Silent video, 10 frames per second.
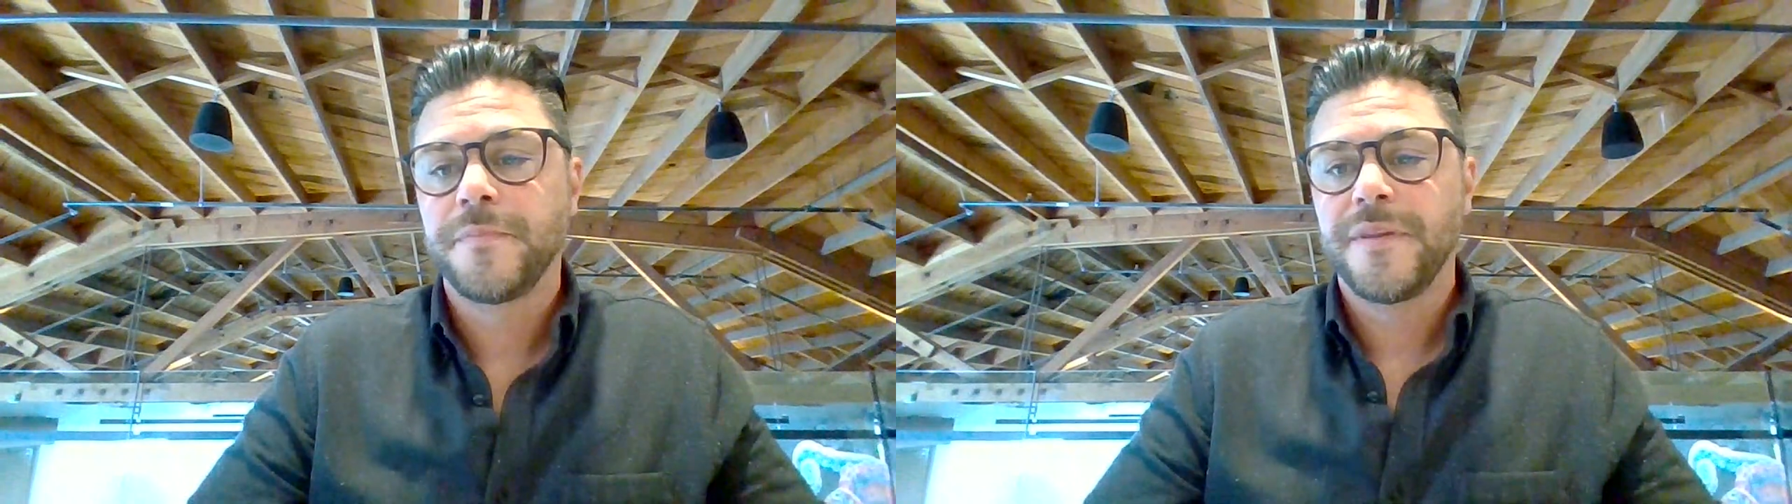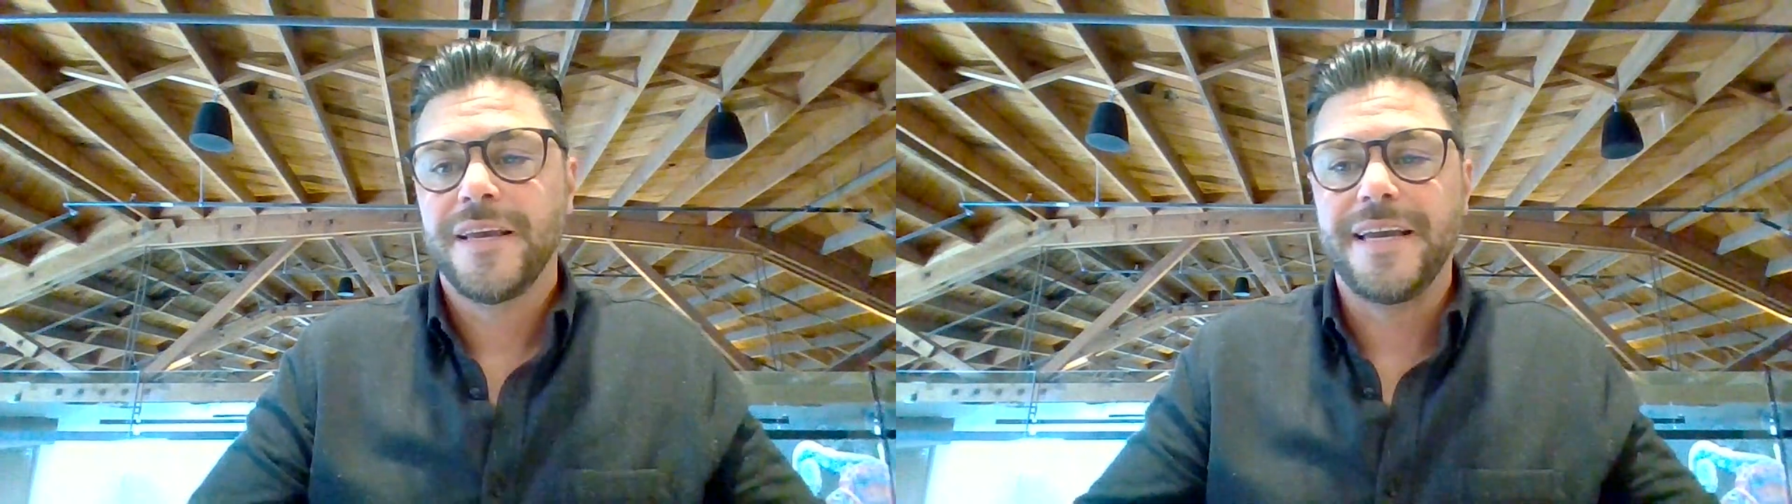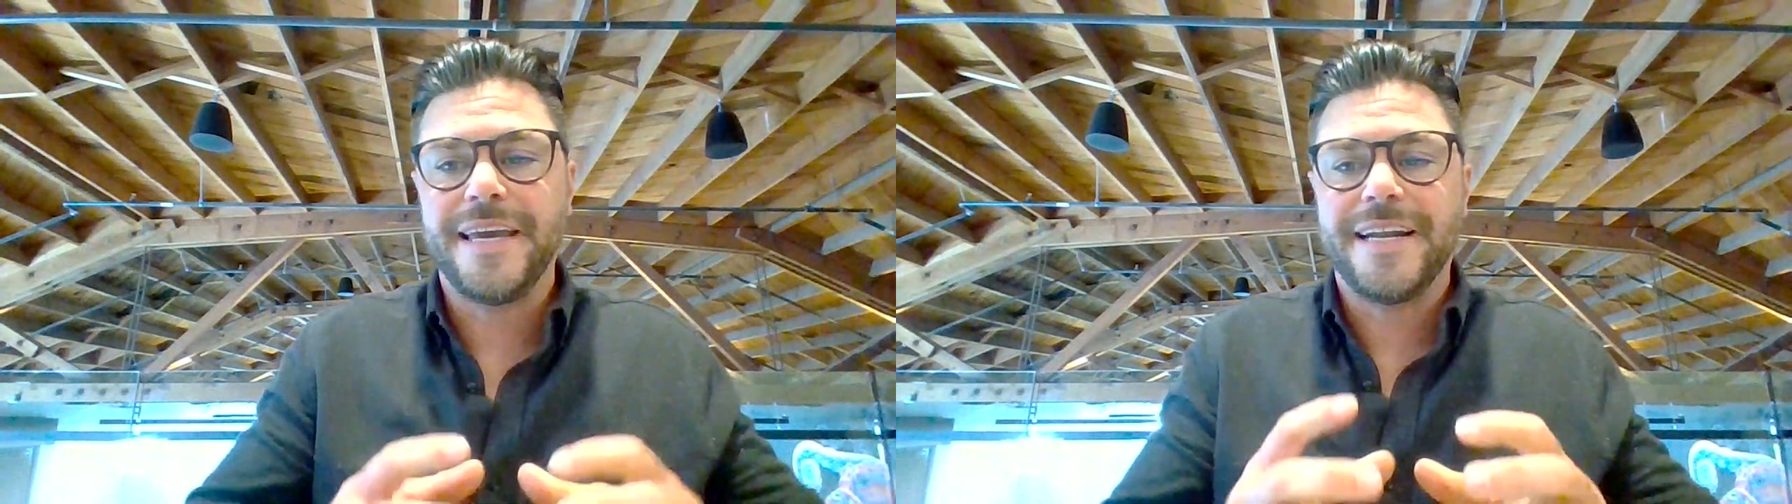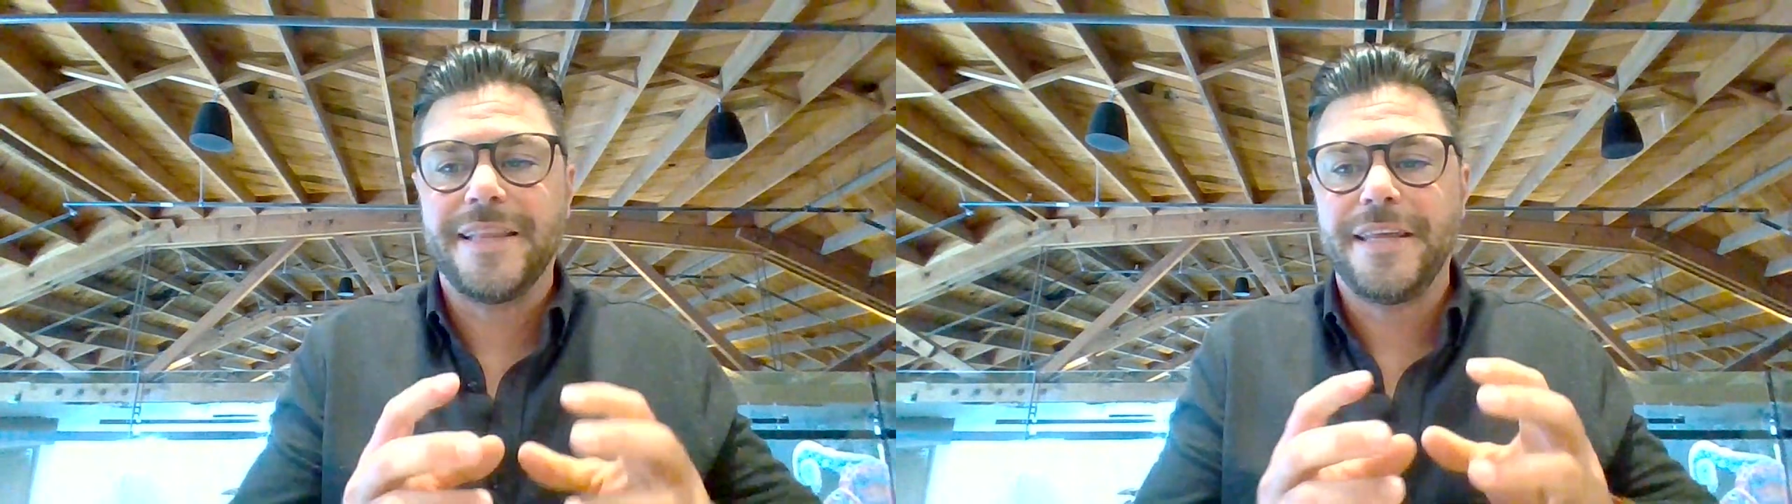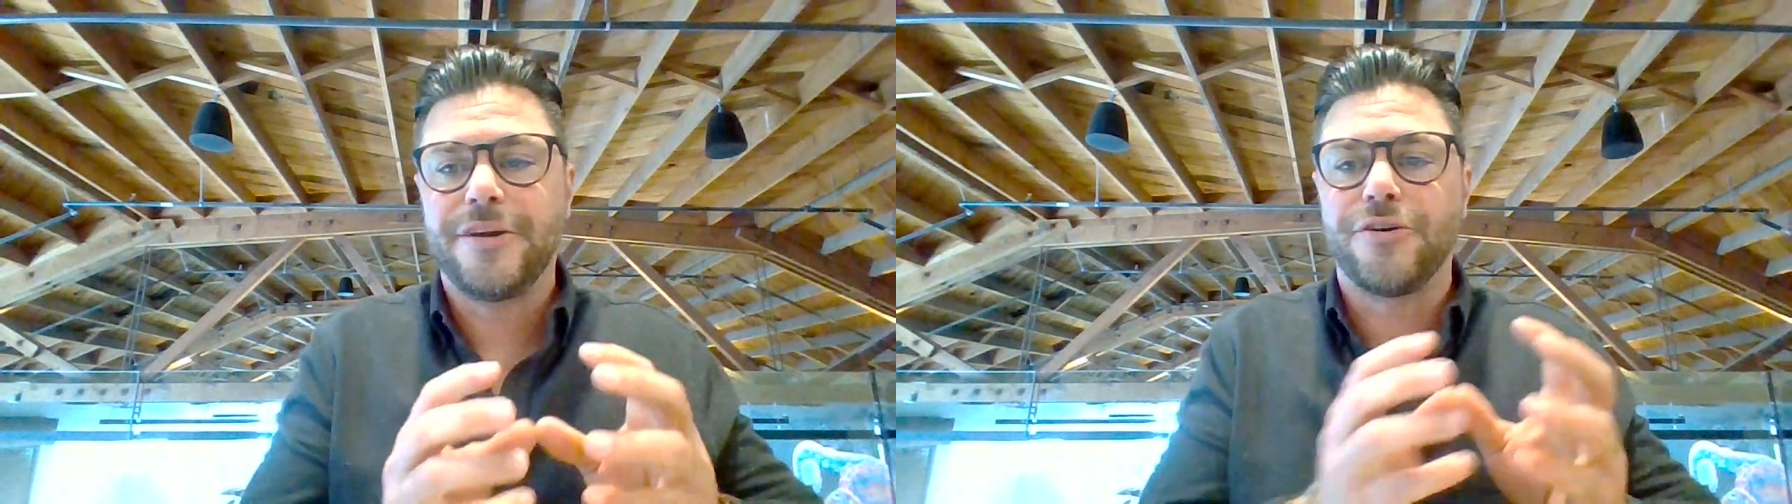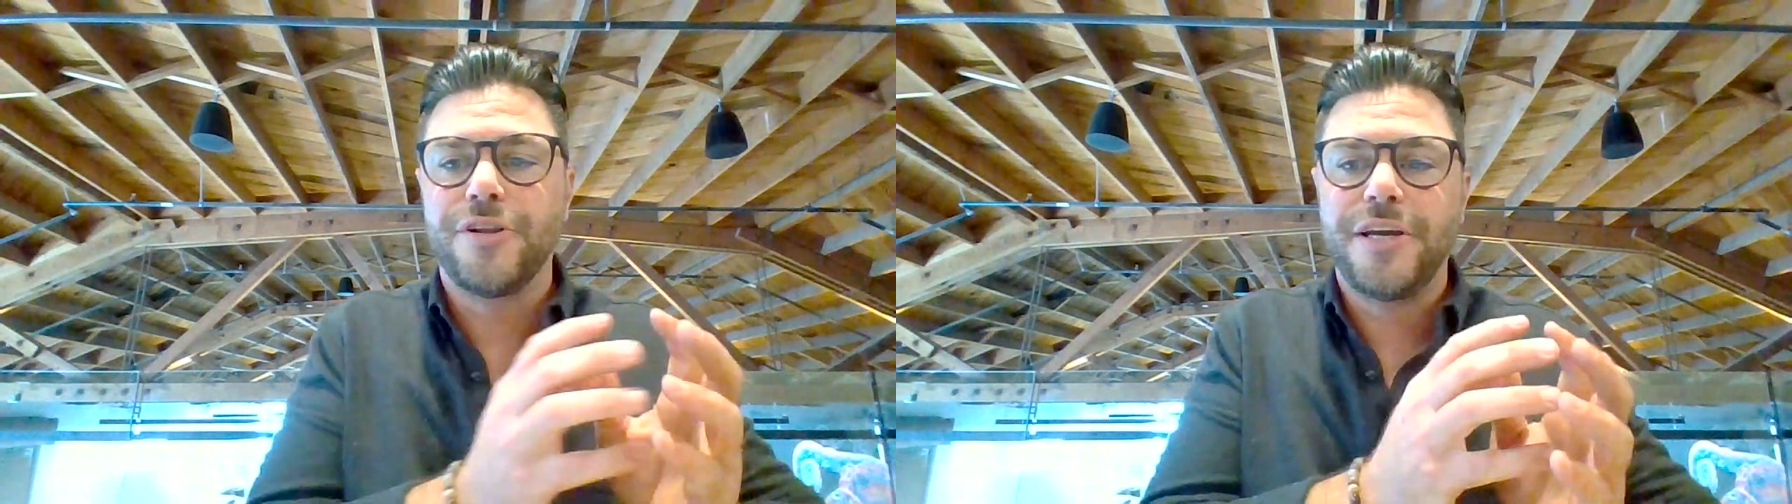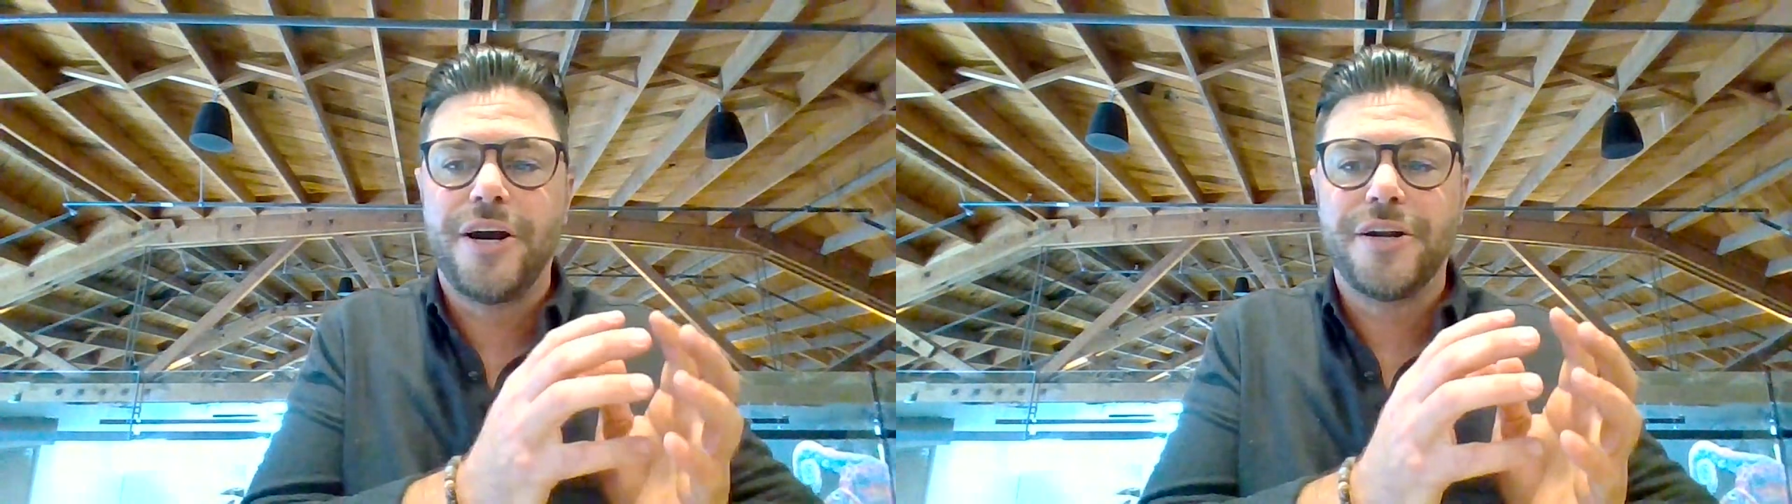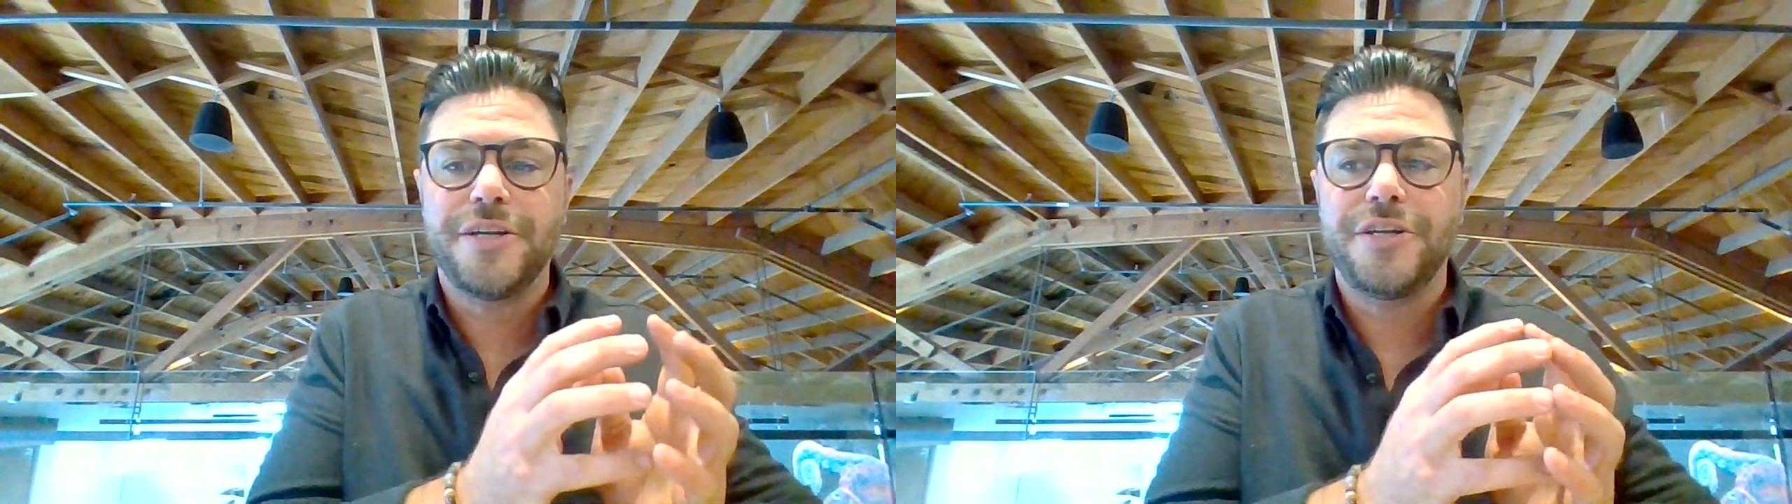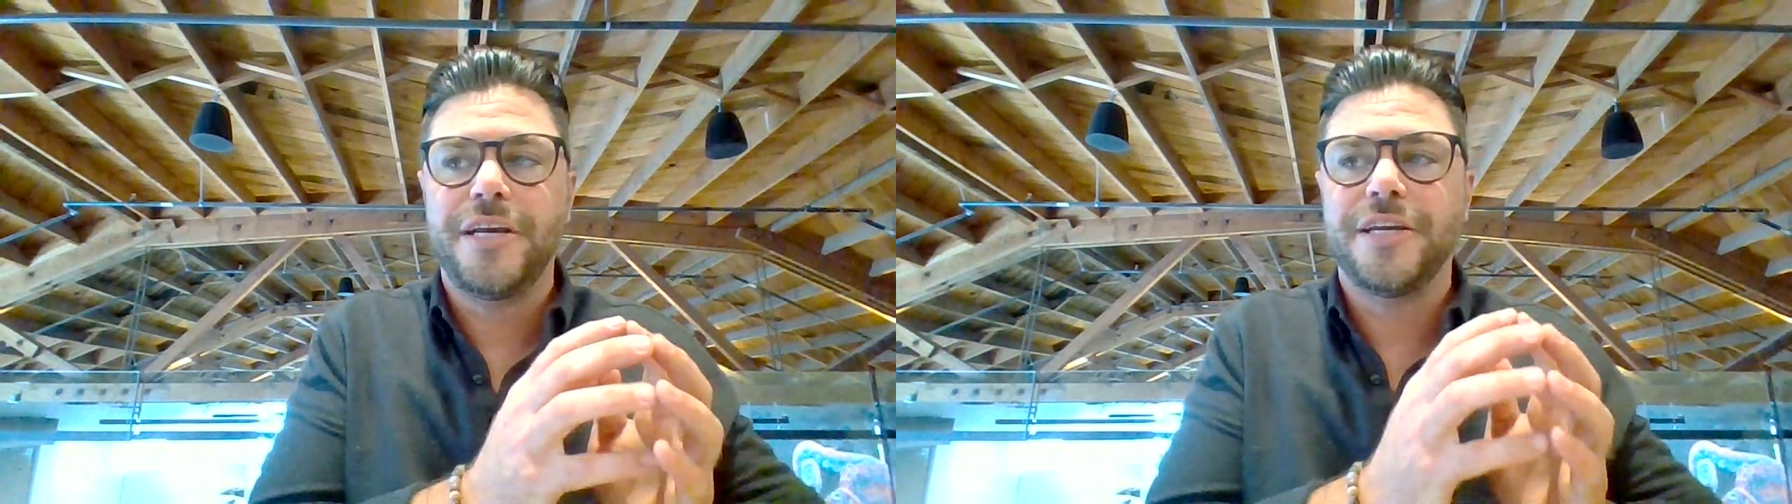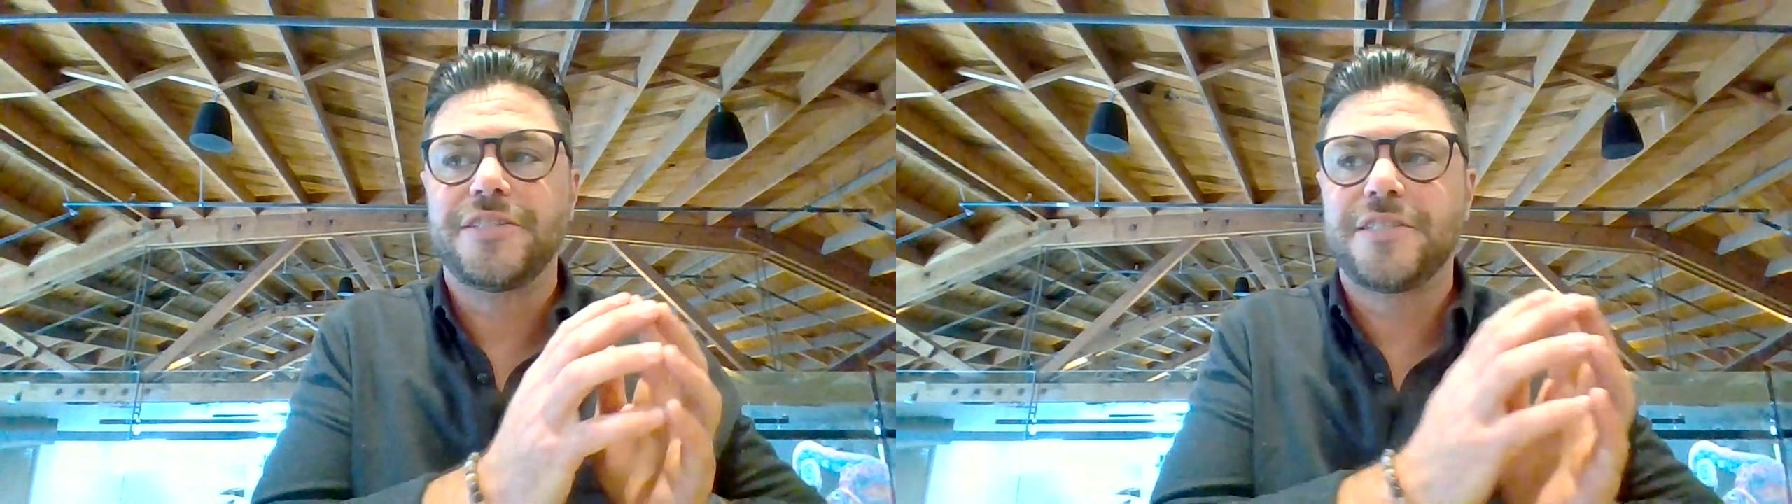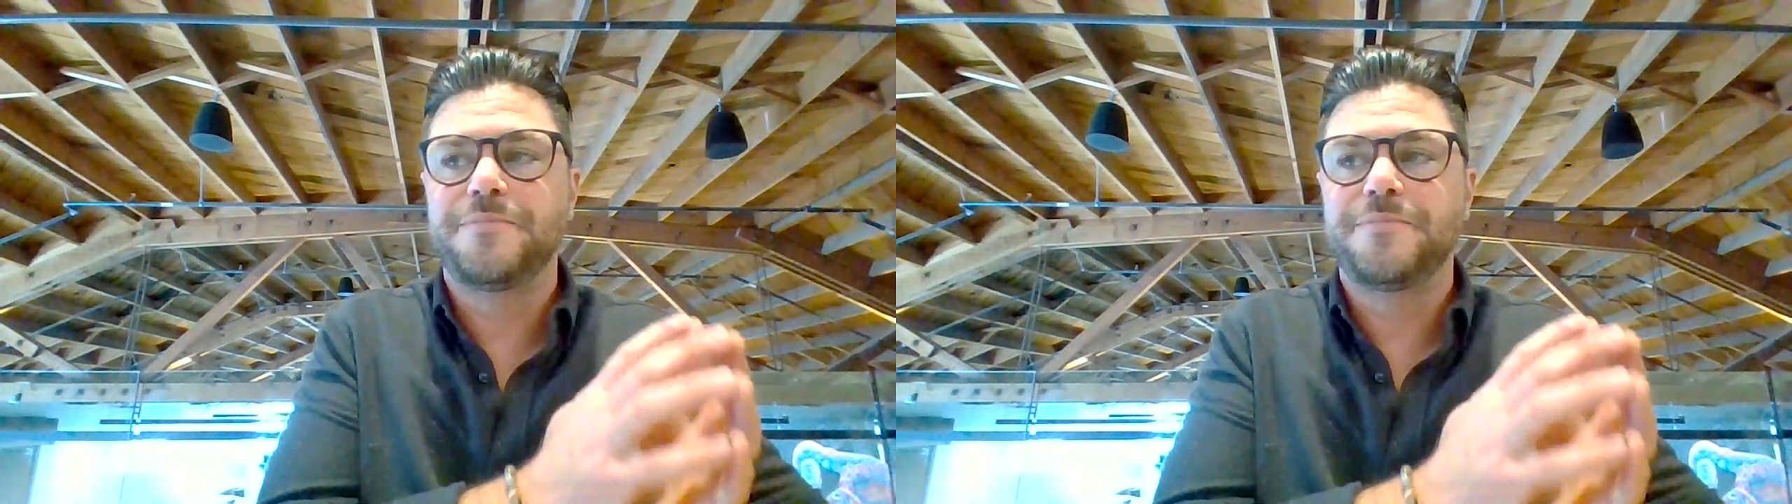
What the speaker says: again, I think early on in